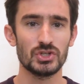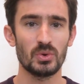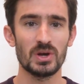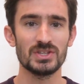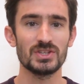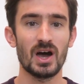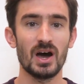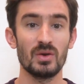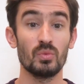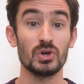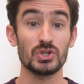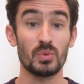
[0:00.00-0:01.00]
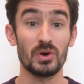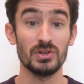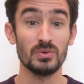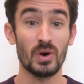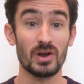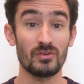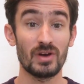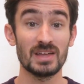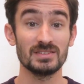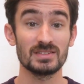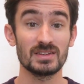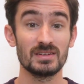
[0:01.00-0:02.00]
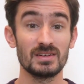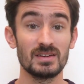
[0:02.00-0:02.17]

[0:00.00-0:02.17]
choice on which one you want to rent.